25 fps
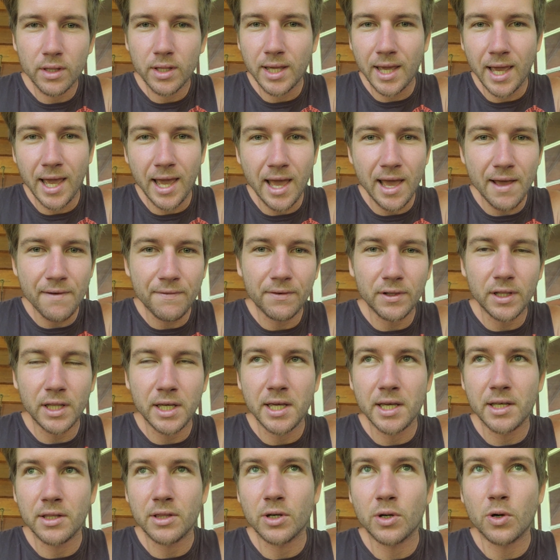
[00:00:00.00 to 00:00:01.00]

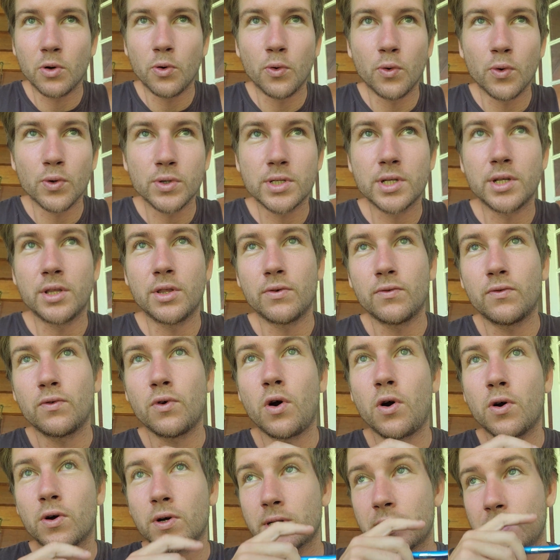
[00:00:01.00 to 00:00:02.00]
carefully at the course and the
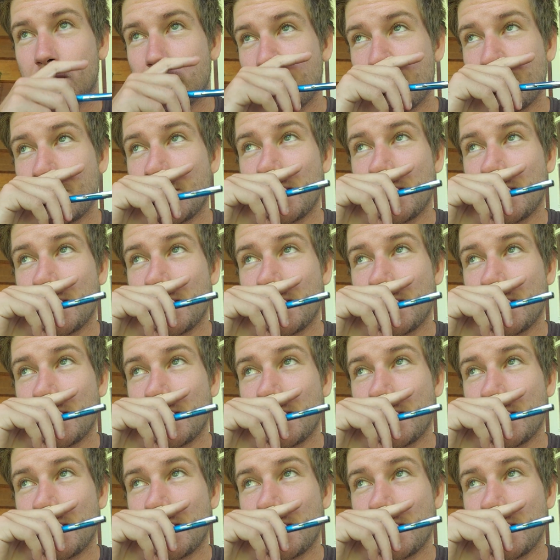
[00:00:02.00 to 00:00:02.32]
rocks.